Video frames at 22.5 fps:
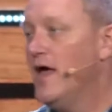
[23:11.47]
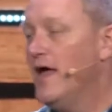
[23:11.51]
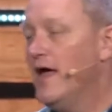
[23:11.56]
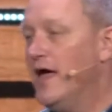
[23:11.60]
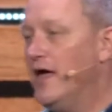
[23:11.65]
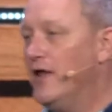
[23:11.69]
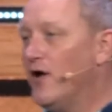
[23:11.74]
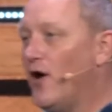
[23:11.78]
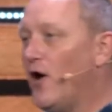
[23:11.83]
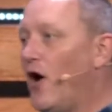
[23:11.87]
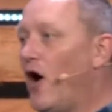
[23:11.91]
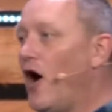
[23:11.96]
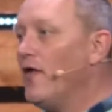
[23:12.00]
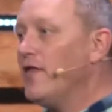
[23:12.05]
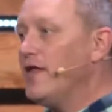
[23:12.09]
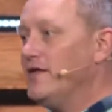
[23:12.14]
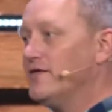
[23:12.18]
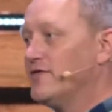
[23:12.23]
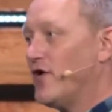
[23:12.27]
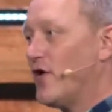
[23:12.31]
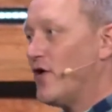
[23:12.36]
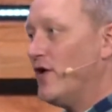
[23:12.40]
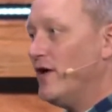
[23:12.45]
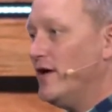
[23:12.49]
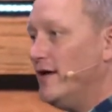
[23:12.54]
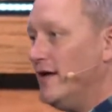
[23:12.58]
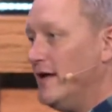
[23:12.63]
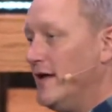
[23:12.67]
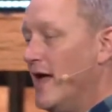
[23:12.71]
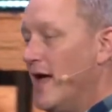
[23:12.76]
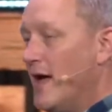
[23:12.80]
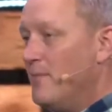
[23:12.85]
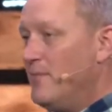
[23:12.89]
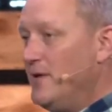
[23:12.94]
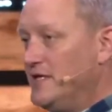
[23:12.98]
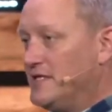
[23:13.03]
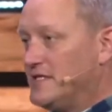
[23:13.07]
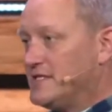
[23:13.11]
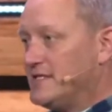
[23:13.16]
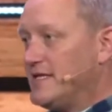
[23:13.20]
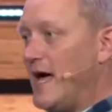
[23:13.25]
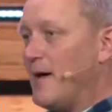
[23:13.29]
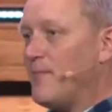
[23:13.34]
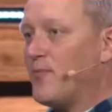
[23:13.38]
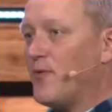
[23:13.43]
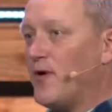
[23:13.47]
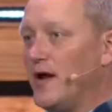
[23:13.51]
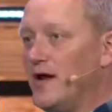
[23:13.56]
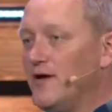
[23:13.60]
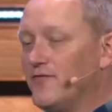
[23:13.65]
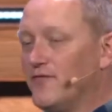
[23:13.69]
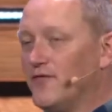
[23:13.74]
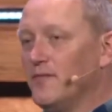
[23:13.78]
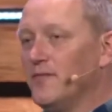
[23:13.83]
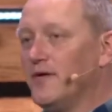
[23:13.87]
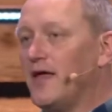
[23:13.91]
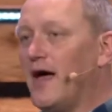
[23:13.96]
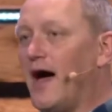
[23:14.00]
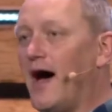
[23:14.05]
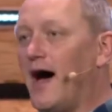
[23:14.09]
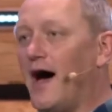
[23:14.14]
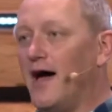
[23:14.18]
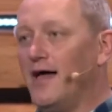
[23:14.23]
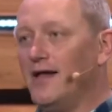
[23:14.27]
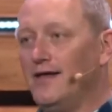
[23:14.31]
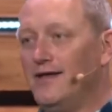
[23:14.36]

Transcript: in all eternity, be separated from God,